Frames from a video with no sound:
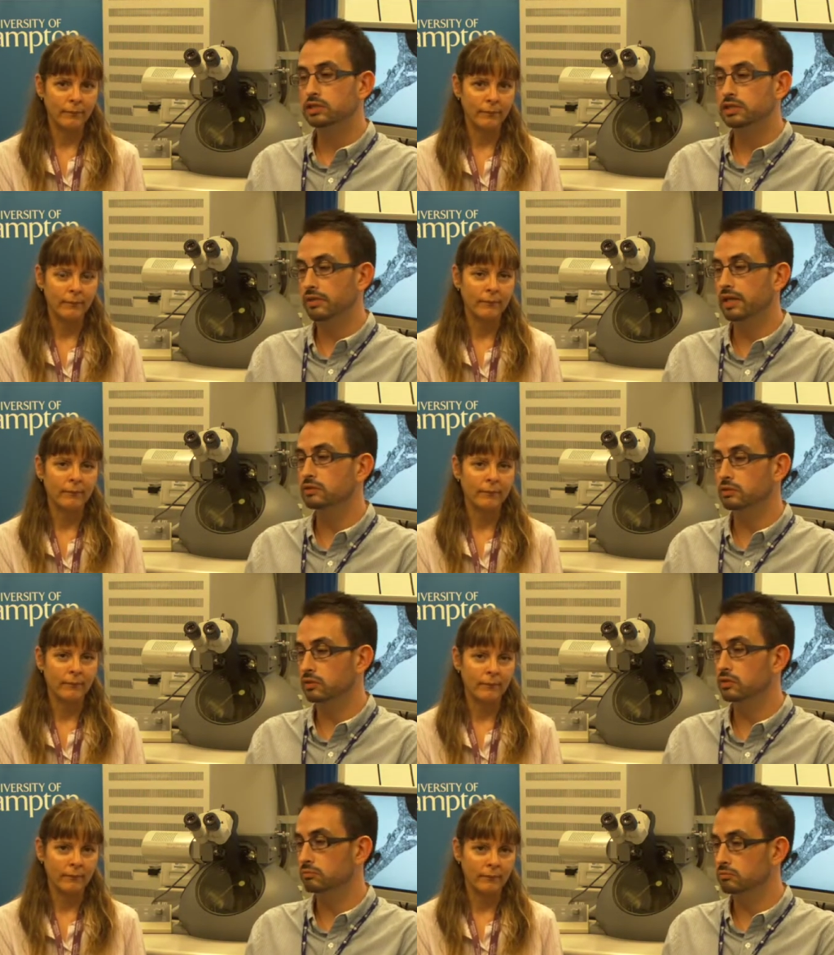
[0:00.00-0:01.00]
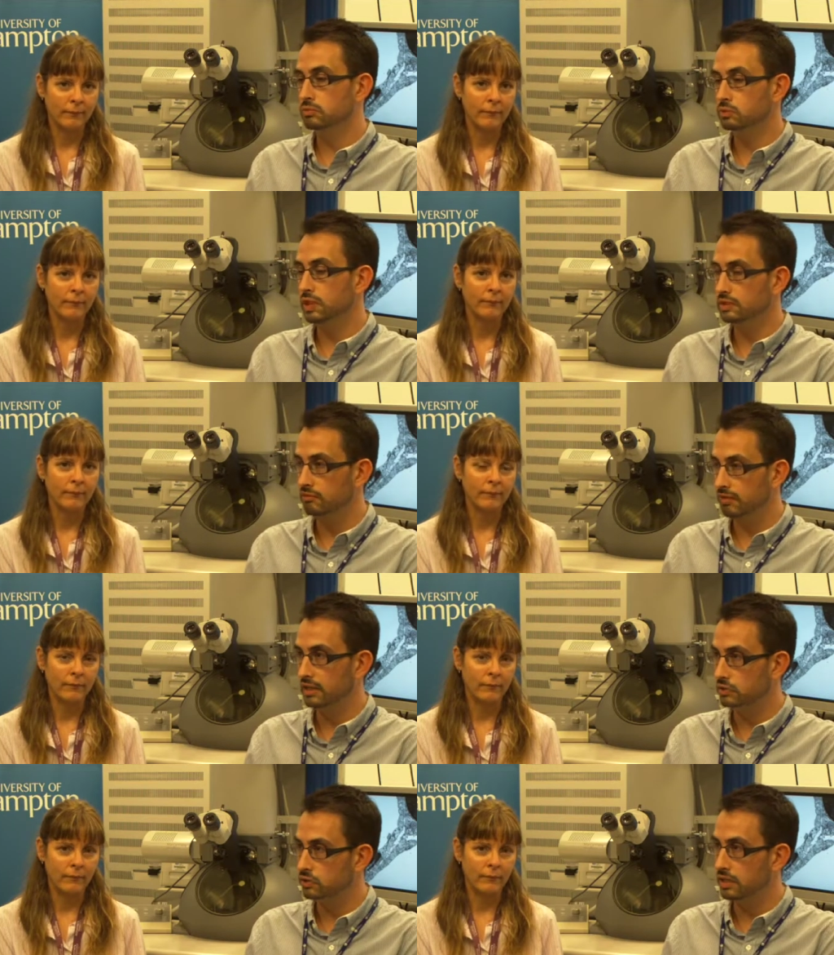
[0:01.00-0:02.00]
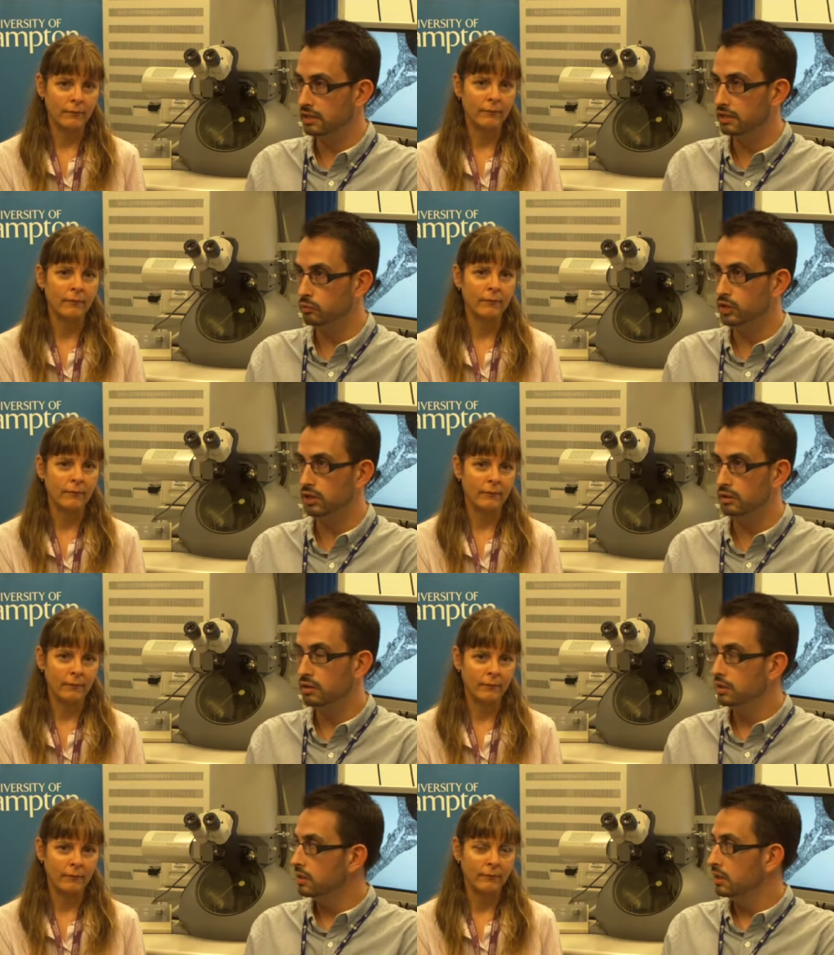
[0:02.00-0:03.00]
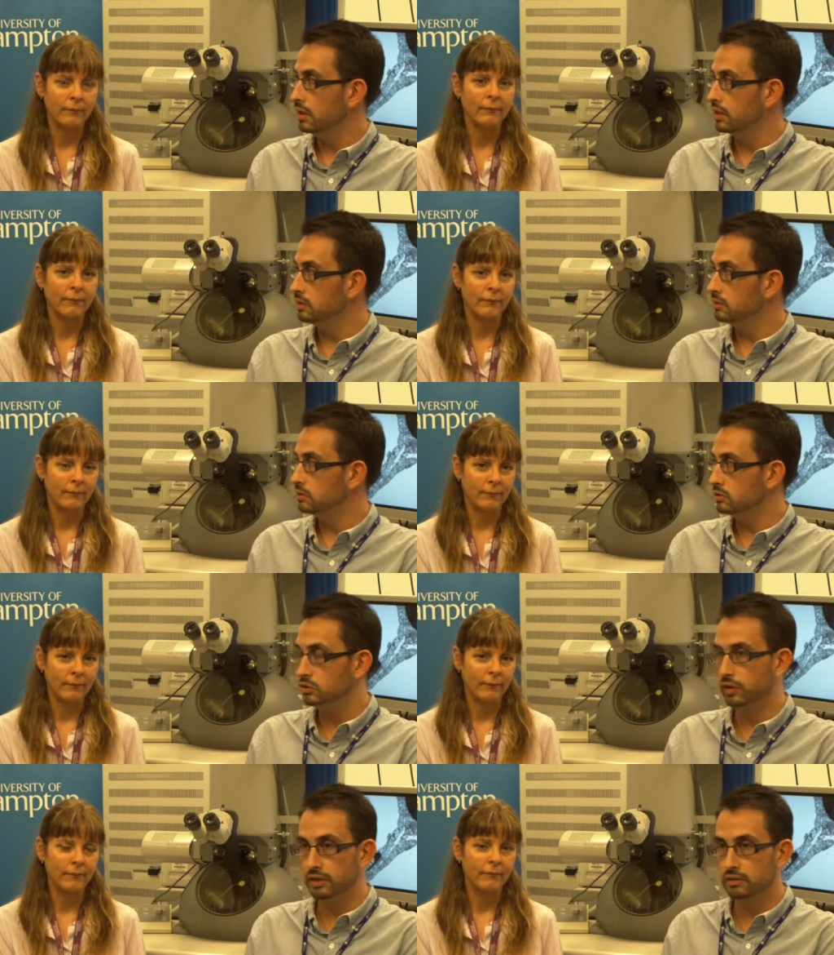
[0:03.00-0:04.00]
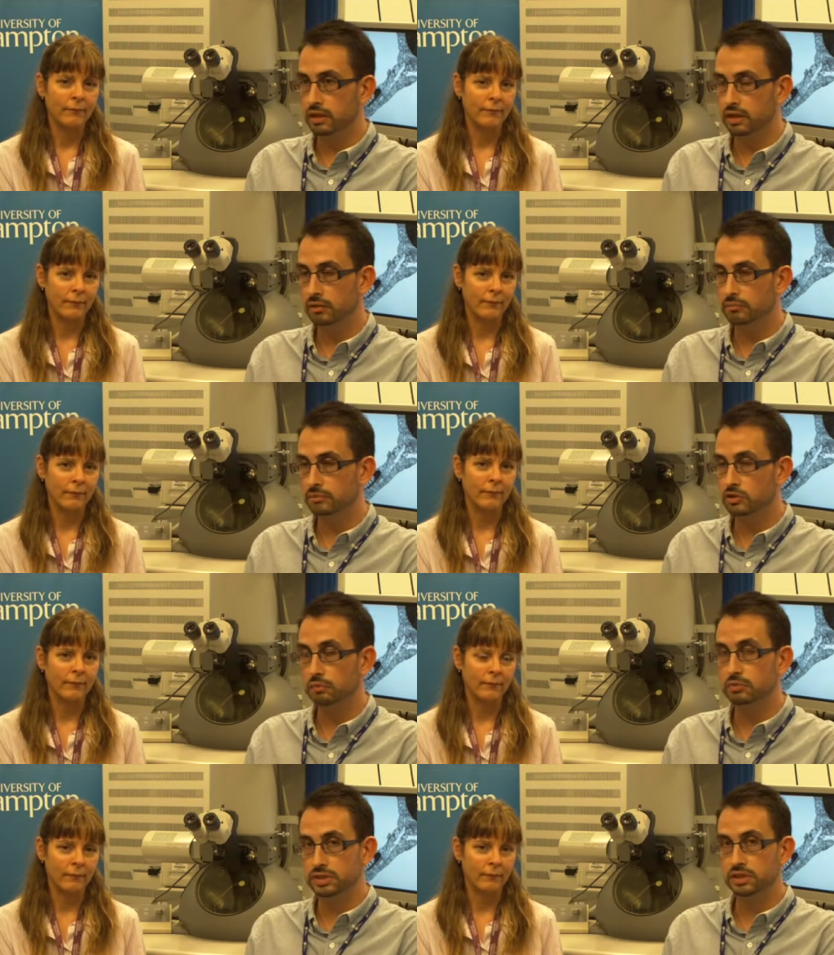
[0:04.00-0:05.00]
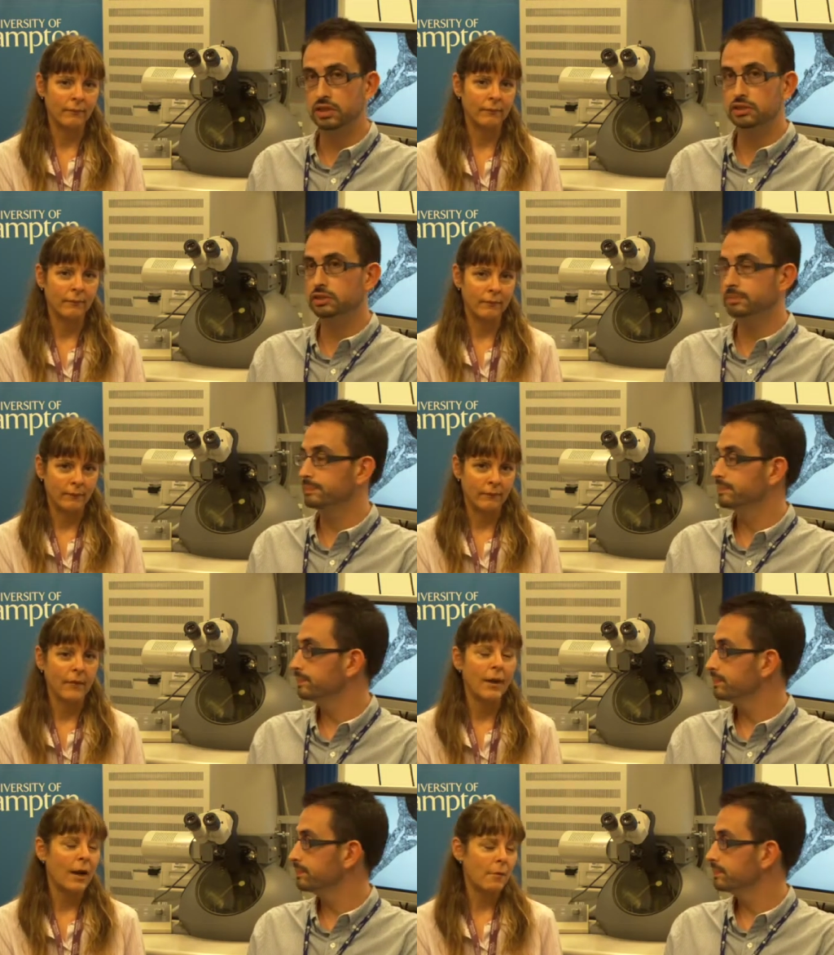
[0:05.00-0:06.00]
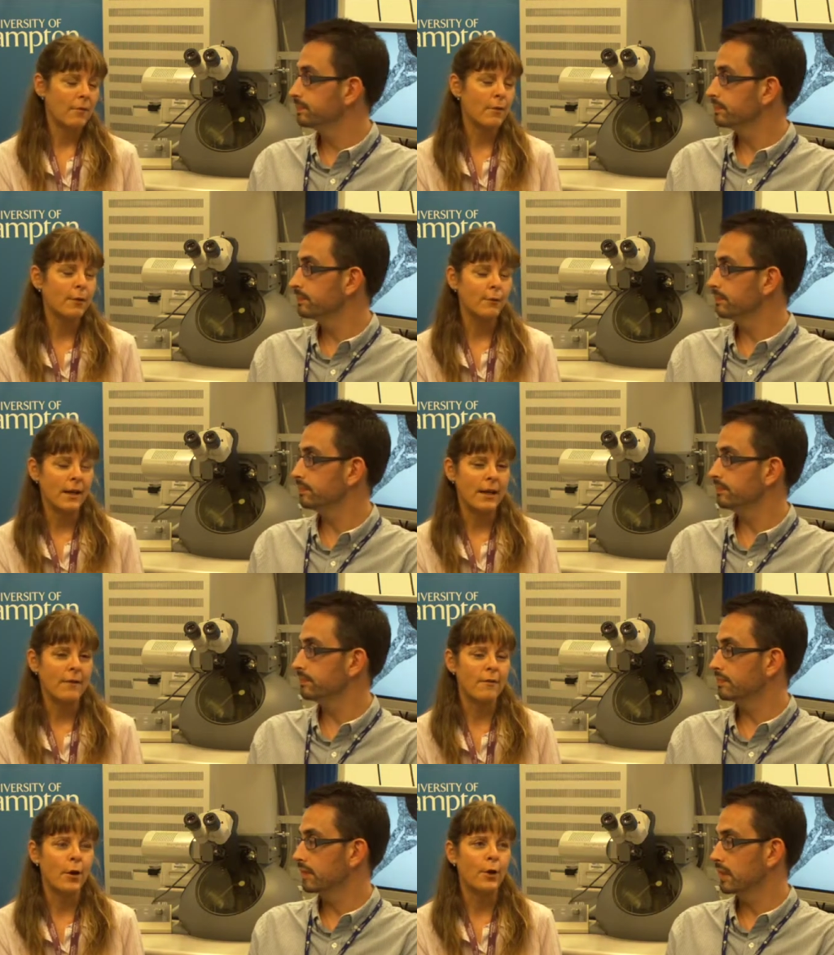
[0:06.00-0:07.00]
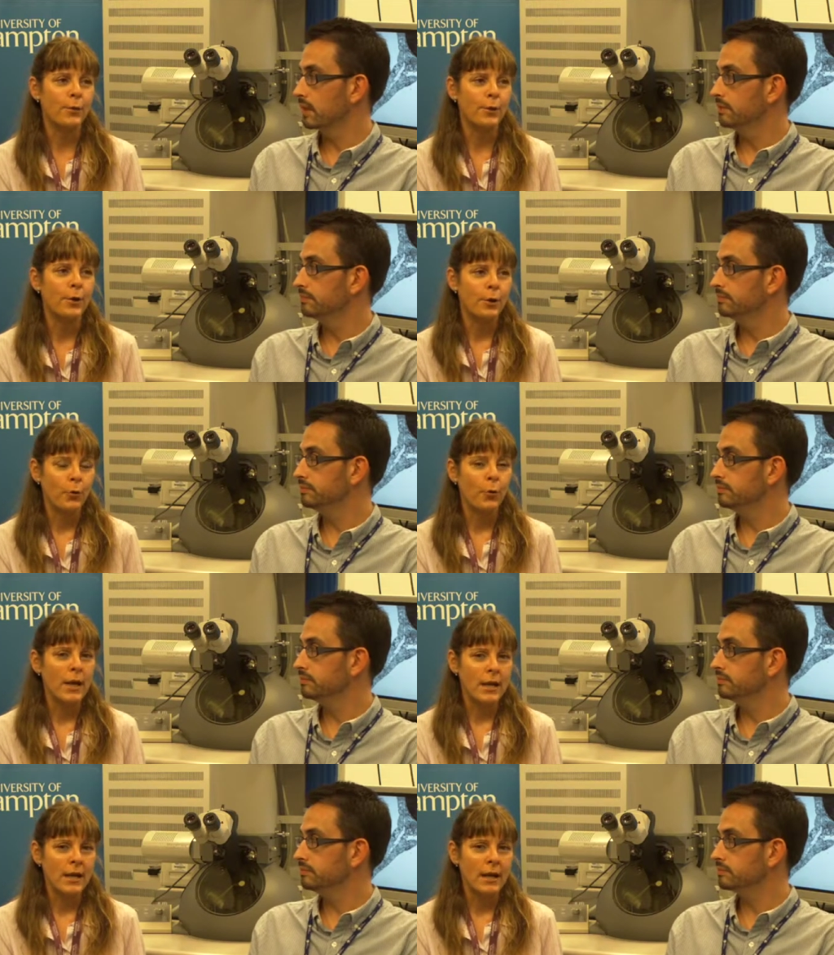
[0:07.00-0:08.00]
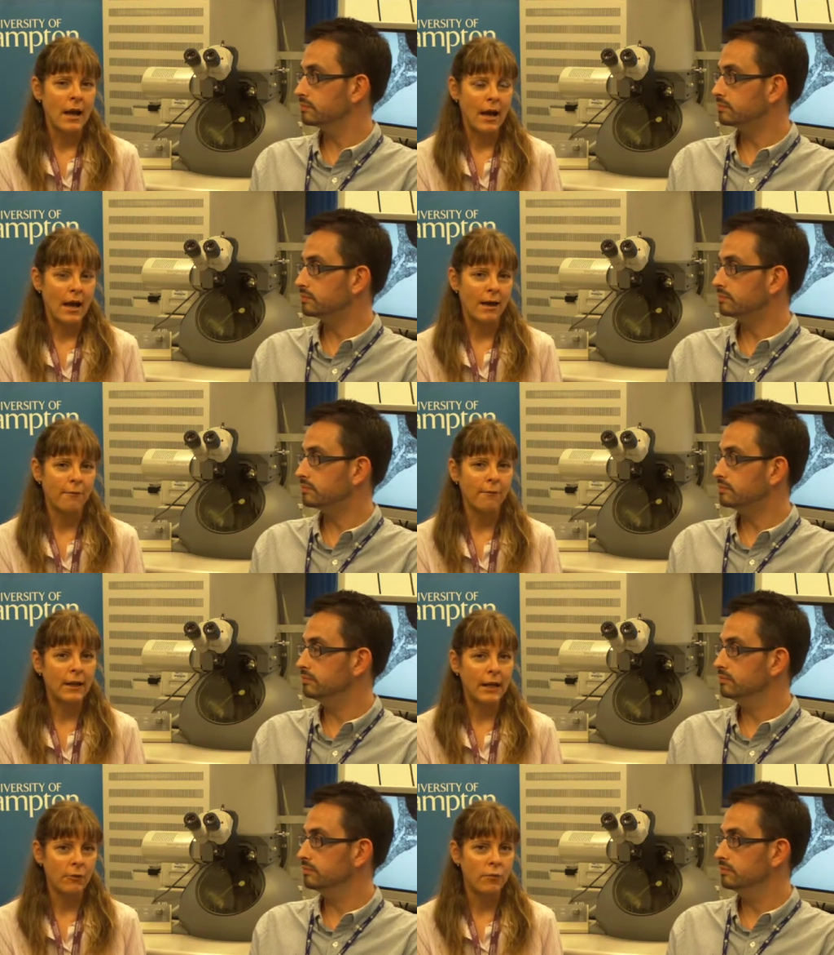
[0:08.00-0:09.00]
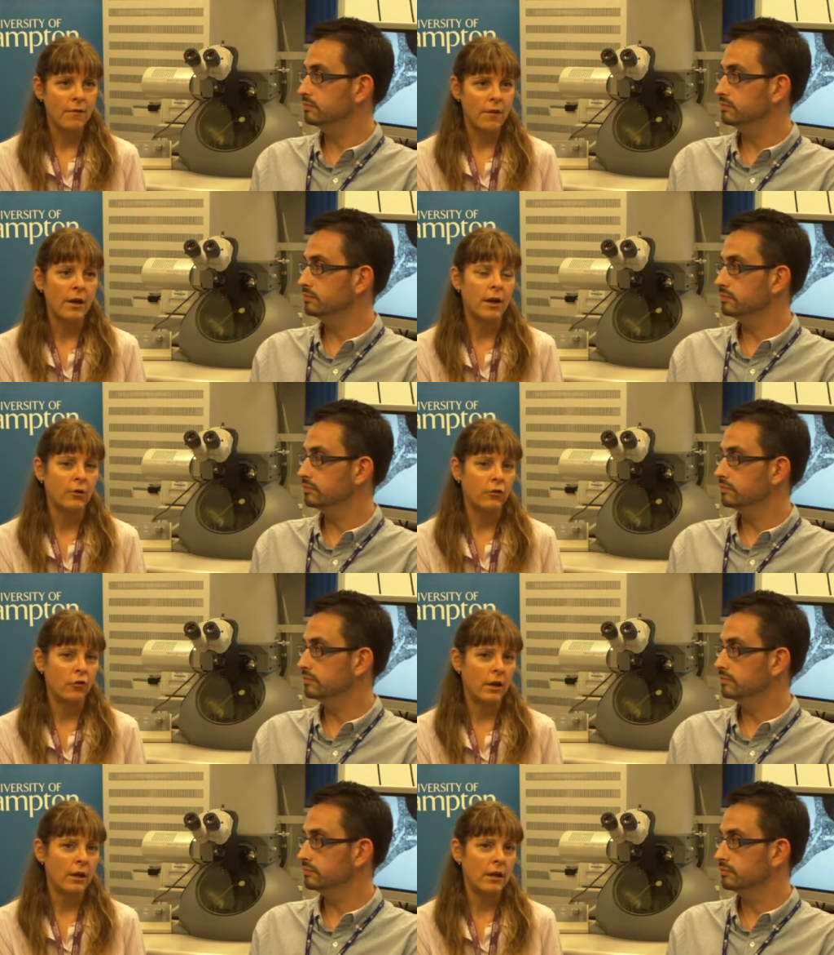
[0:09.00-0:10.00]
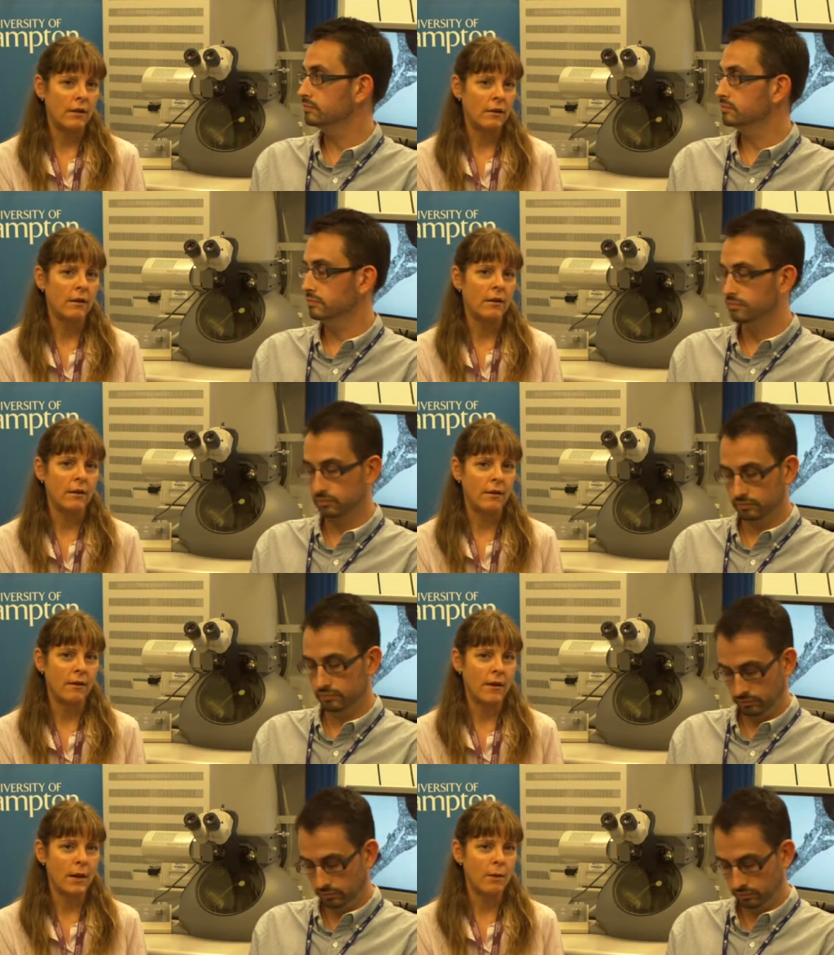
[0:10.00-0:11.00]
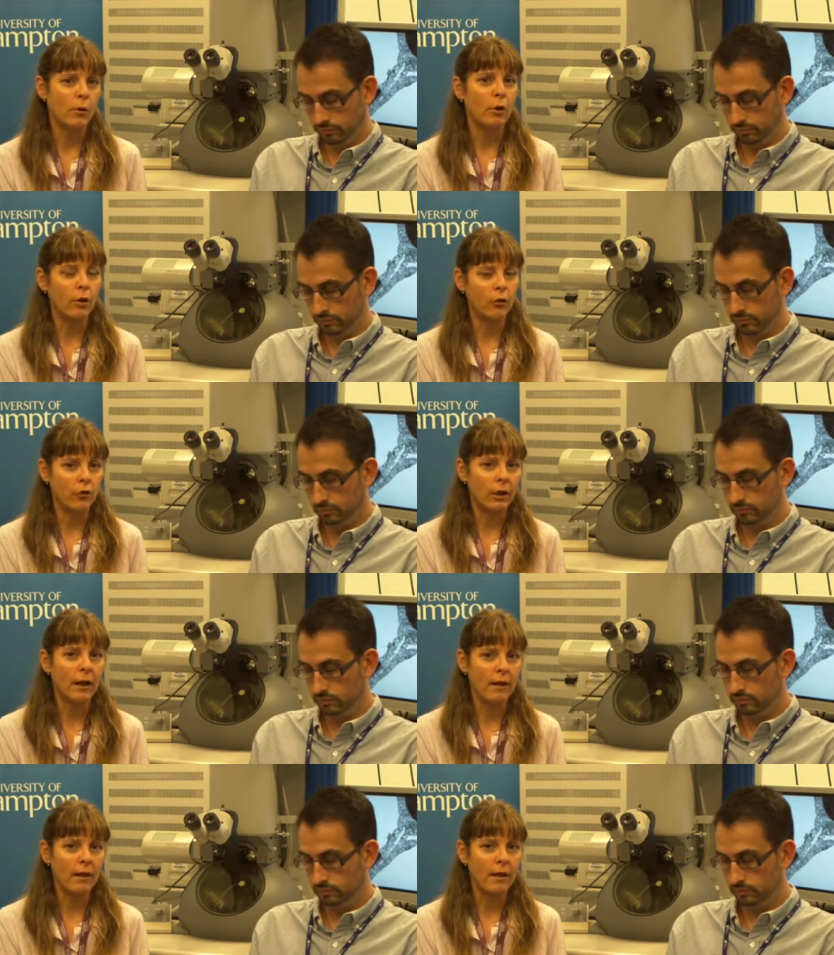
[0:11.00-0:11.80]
Speaker 1: which Southampton could raise the flag to say that we are uh, doing uh, top research.
Speaker 2: Absolutely. So we have led research in uh, the immunological